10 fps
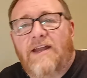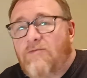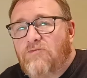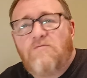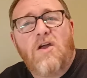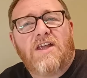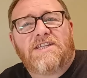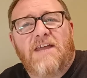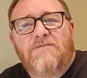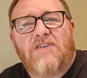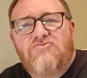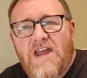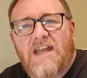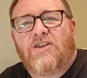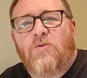and the amount of times I've
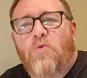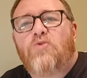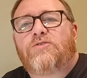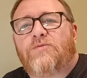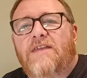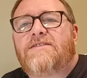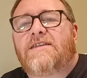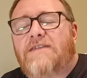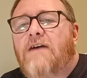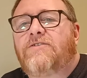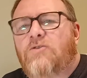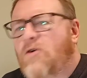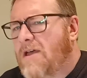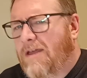read quotes within this article